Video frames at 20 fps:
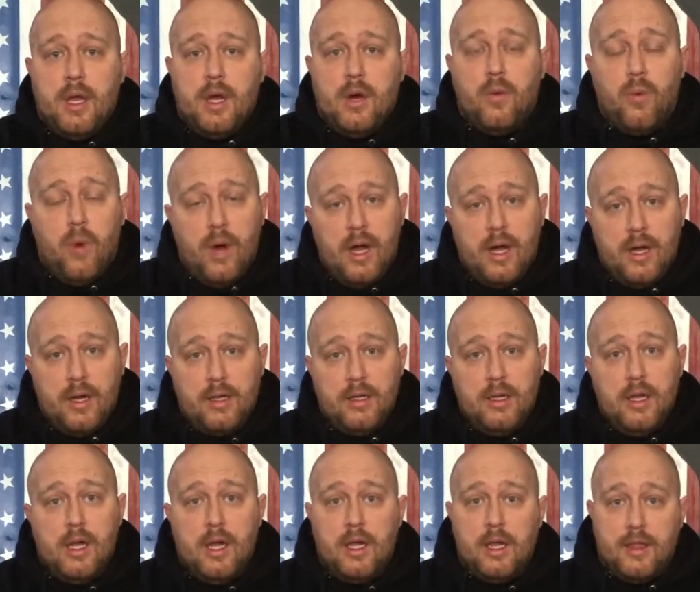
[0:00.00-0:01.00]

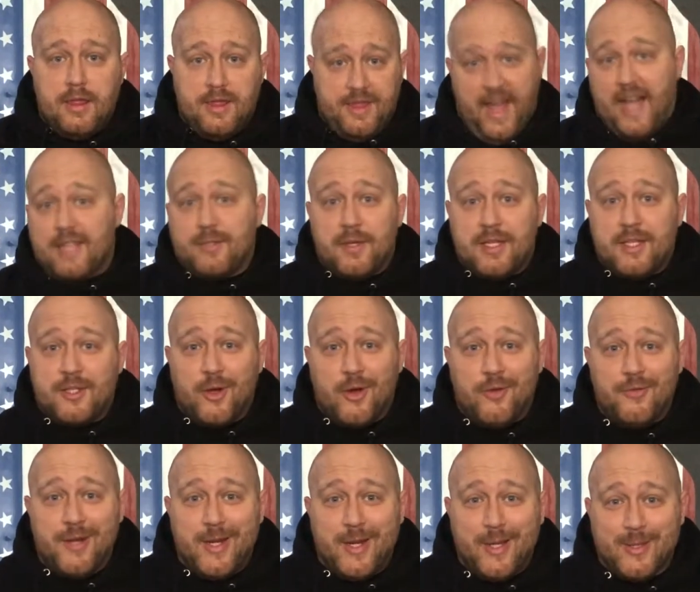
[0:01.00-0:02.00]
Well, that's what this whole
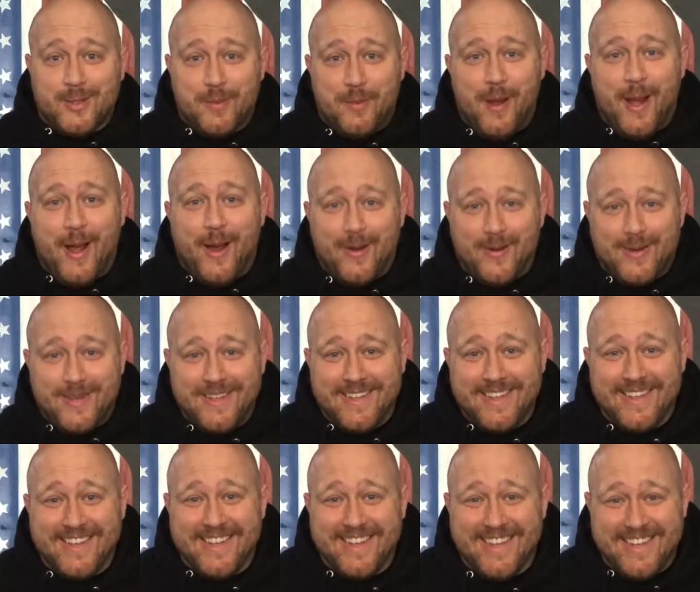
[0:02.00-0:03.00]
video is
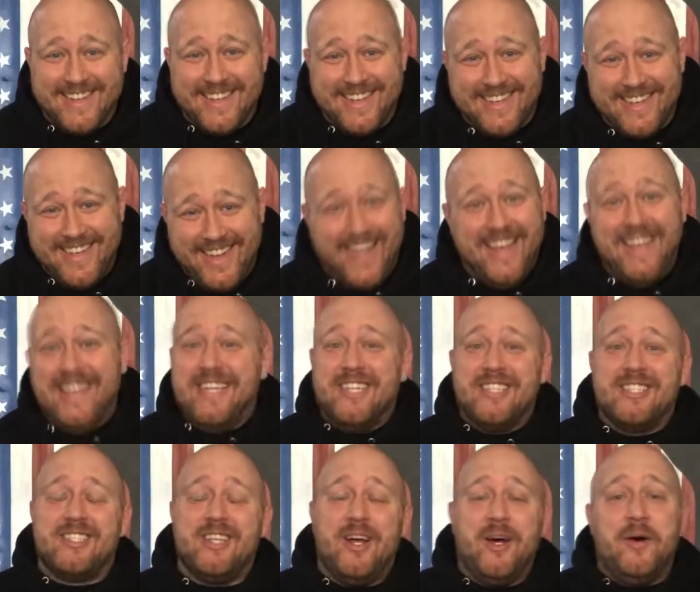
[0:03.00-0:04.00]
about.
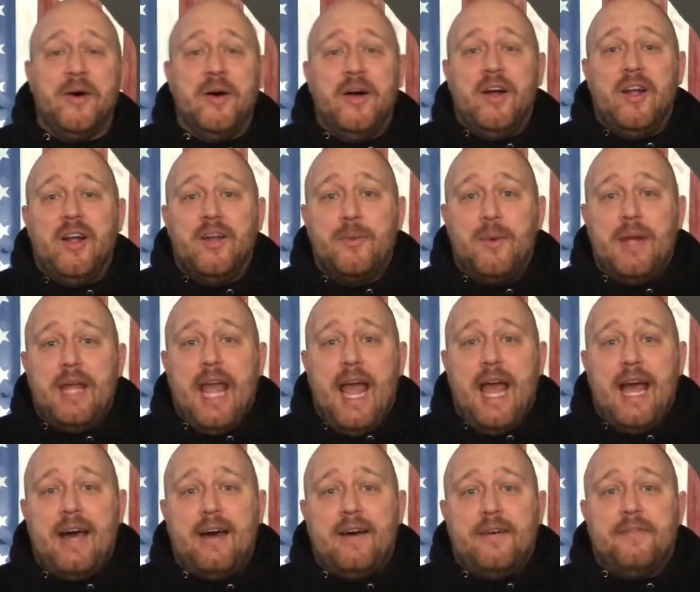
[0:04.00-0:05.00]
So we
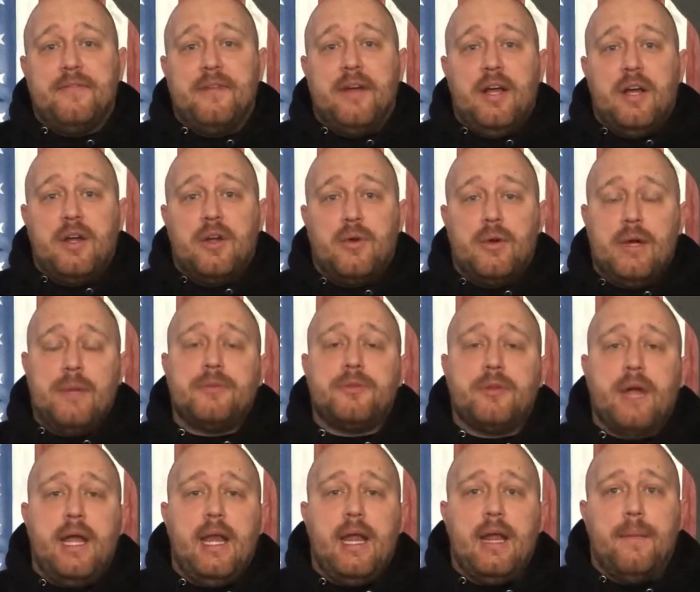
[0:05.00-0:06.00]
have grip
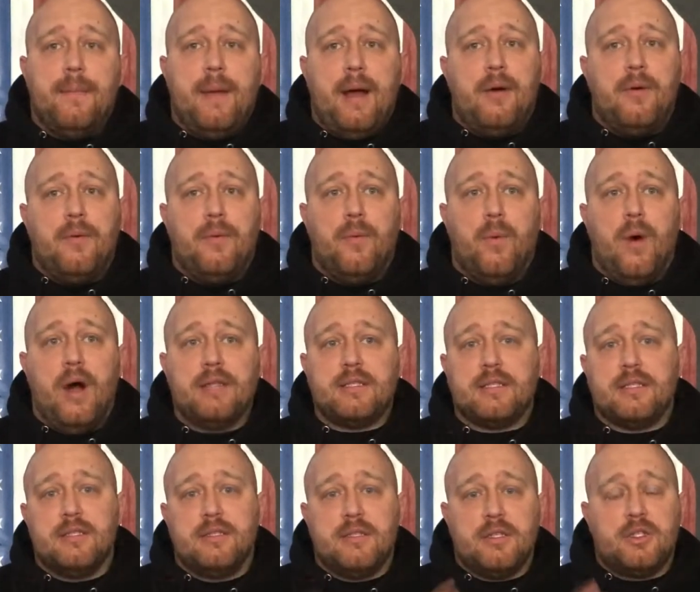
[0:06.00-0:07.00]
training about
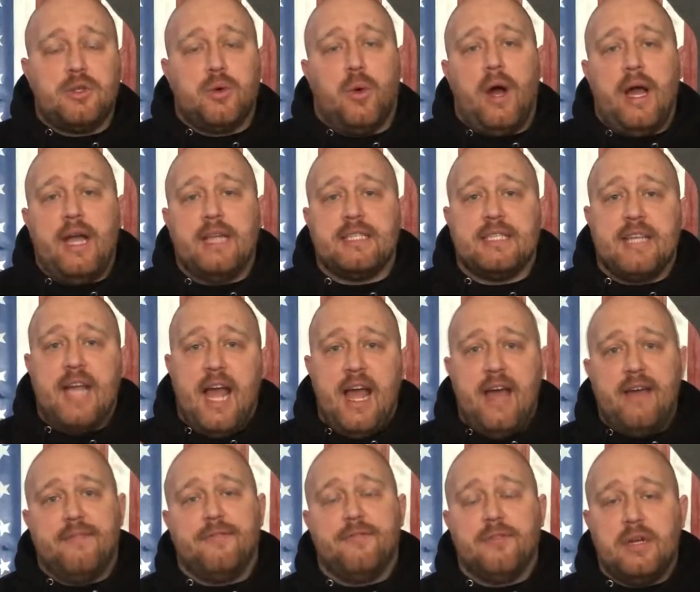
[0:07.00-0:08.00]
once to twice
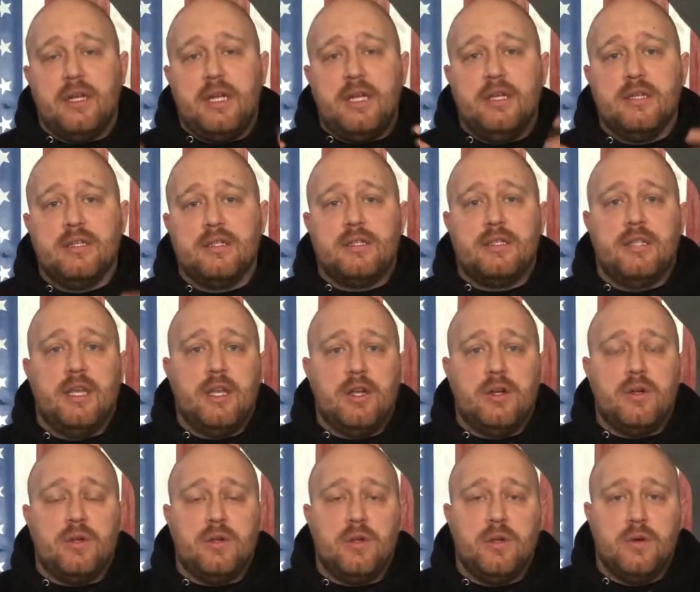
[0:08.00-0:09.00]
every
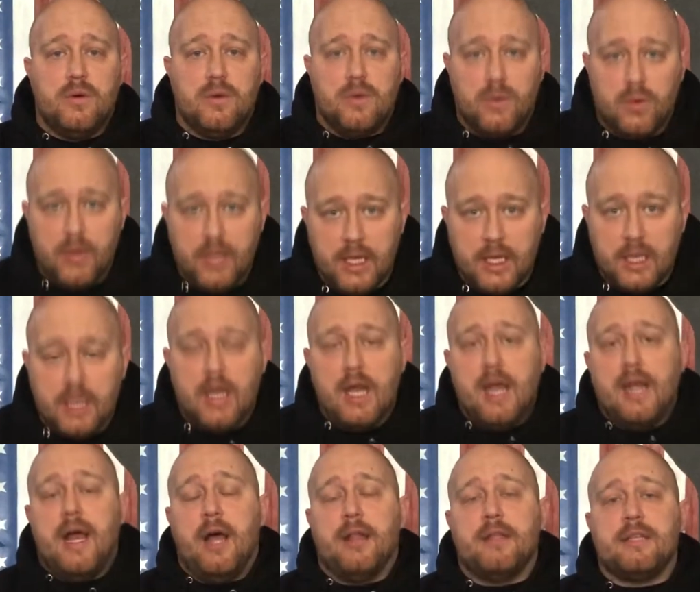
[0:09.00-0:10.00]
single week.
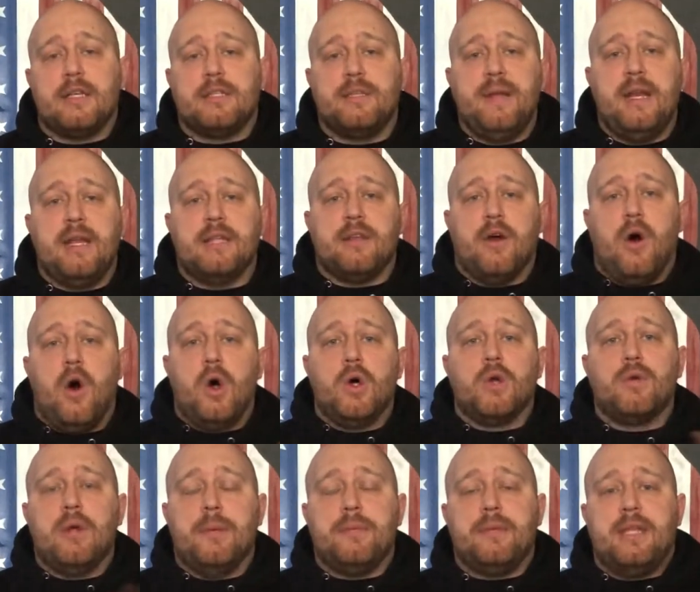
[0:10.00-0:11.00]
Now, this doesn't mean it's a
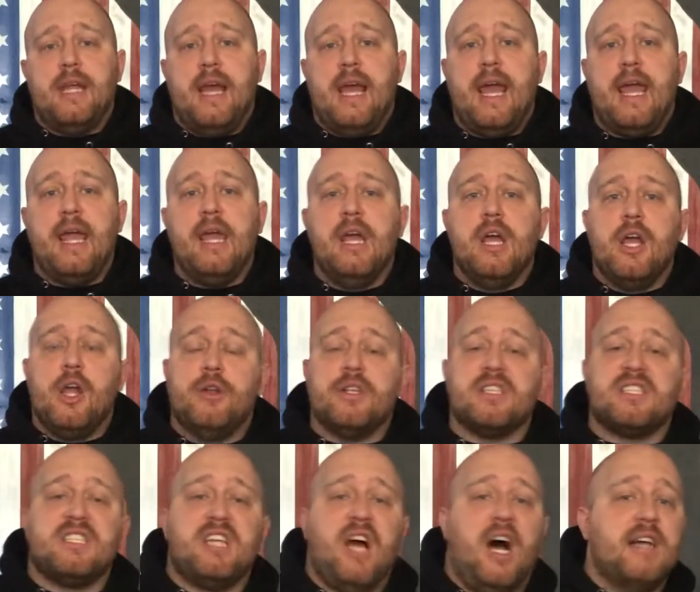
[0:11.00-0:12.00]
whole grip day. You
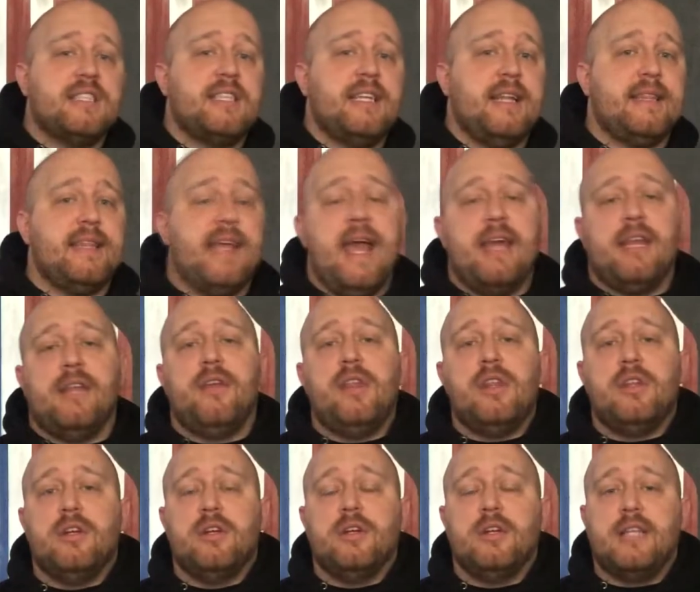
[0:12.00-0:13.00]
just toss it at the end of
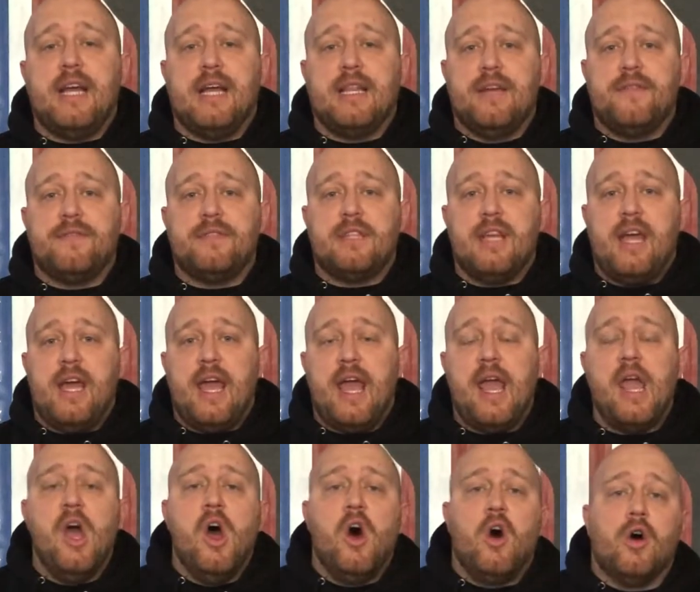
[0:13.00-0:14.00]
either your deadlift
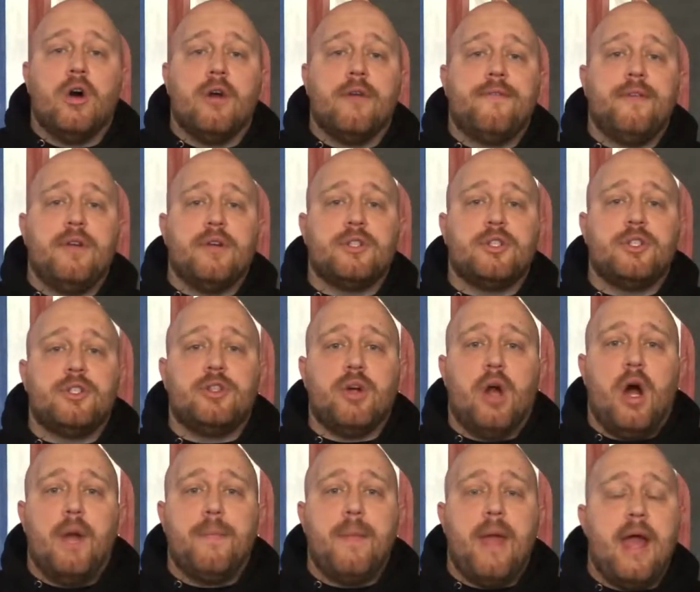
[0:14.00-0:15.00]
day, or if you're a
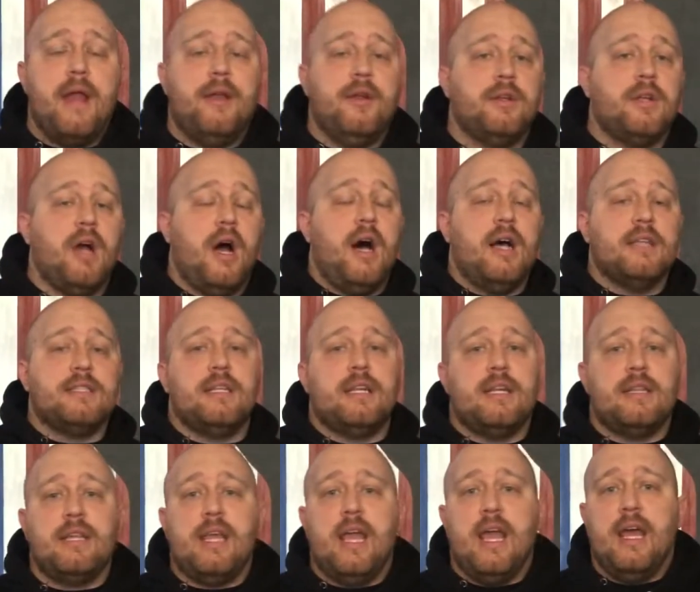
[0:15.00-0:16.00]
strongman, you toss it
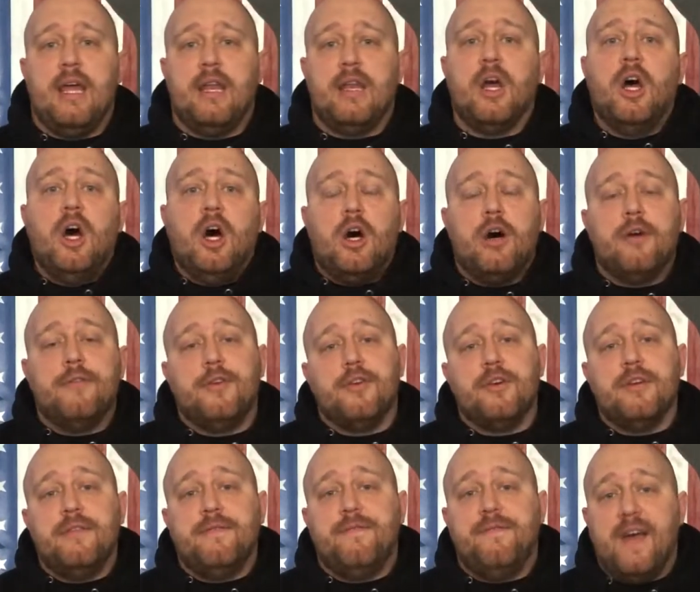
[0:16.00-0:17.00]
at the end of
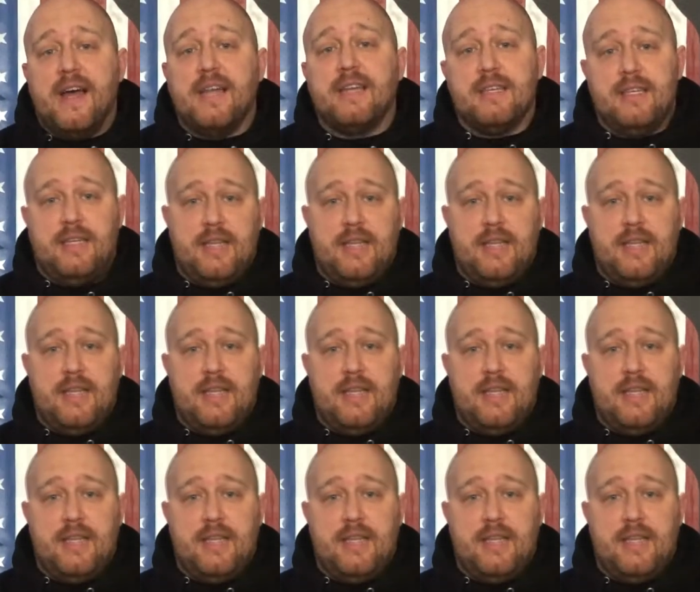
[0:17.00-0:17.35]
your event